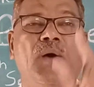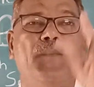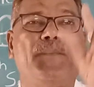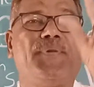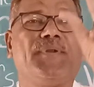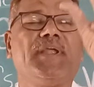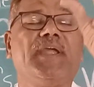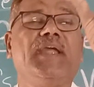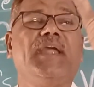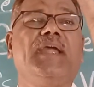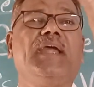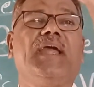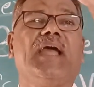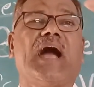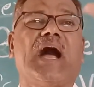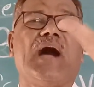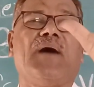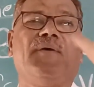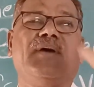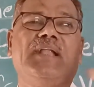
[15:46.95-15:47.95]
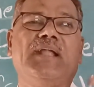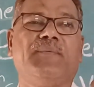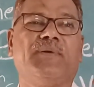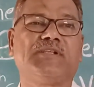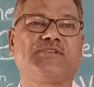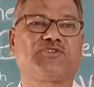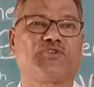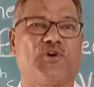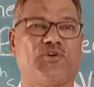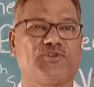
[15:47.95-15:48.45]
pre-available
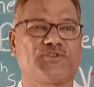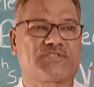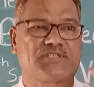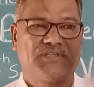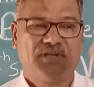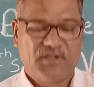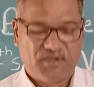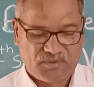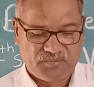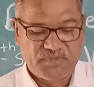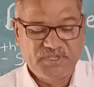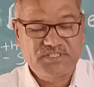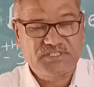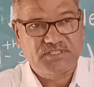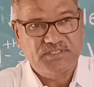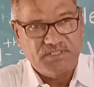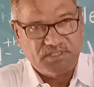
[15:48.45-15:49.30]
source. Means